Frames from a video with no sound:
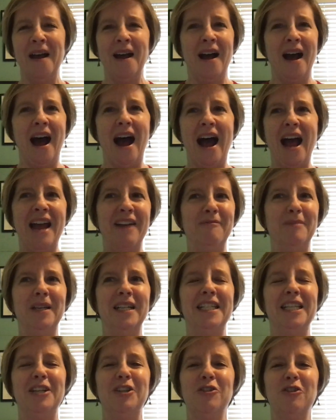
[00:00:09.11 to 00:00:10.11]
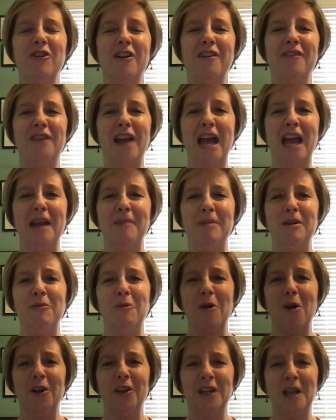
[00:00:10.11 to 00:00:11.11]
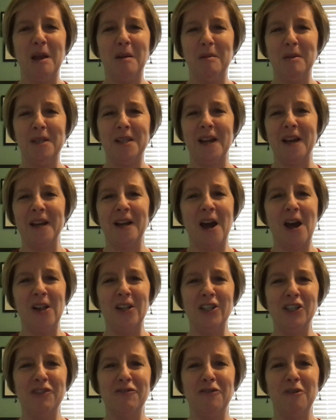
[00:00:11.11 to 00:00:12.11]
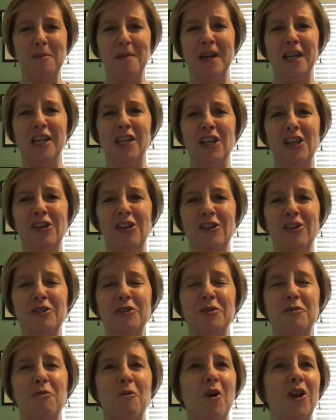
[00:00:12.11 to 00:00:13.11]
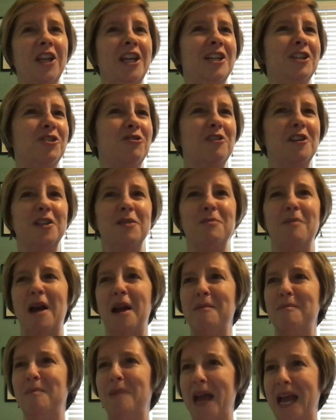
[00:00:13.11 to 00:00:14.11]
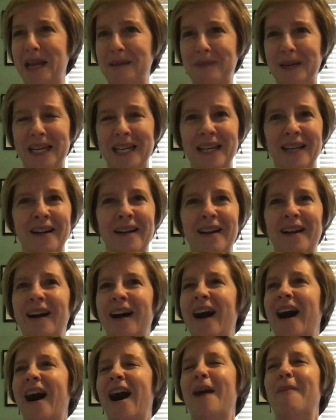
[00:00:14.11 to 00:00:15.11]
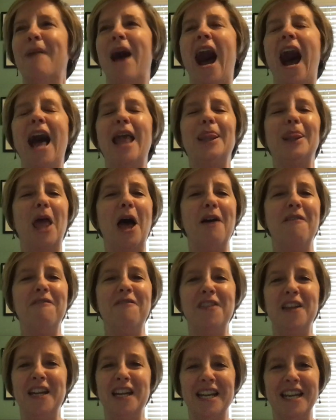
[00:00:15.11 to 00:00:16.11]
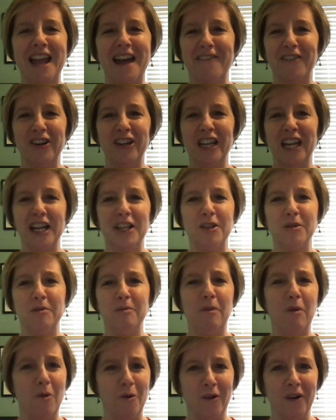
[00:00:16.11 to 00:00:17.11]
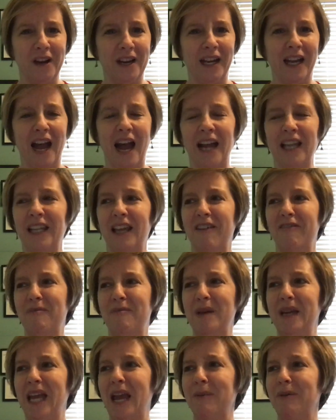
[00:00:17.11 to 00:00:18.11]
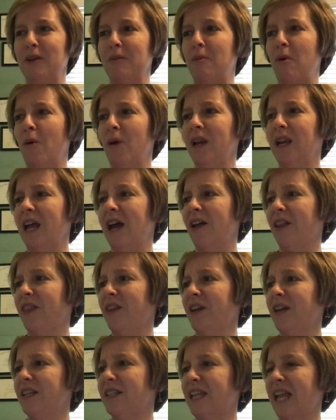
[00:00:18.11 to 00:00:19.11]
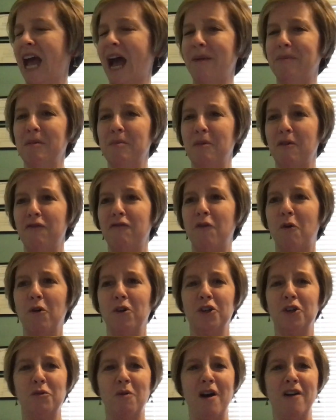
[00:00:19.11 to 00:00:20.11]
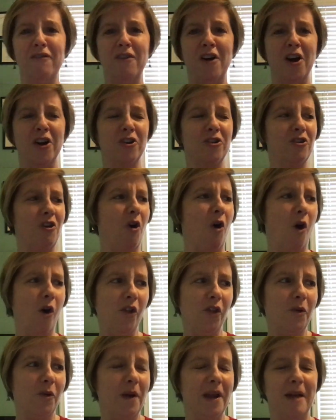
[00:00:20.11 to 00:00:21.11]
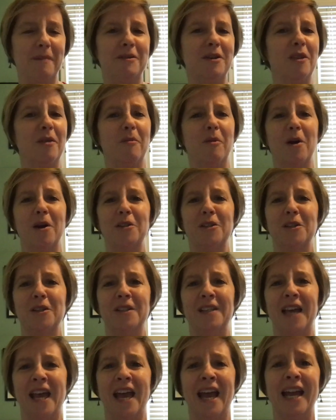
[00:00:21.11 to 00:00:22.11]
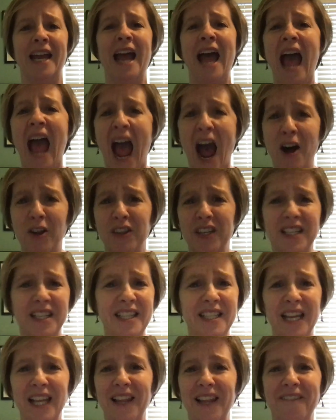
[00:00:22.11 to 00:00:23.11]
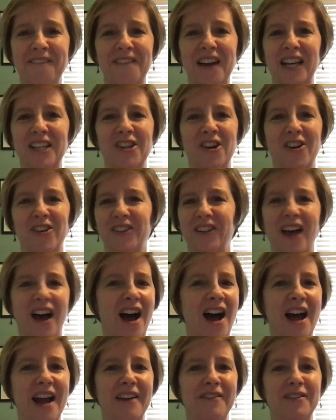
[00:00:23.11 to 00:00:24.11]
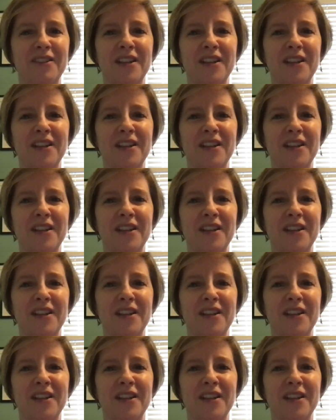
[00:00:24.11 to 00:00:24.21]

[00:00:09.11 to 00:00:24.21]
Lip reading: I have been a teacher of AP World and AP Psychology for many years. World history is my baby. I love that it never gets boring. I love being able to point out things that happened before 1200 all the way up to the present day, how this still affects our lives.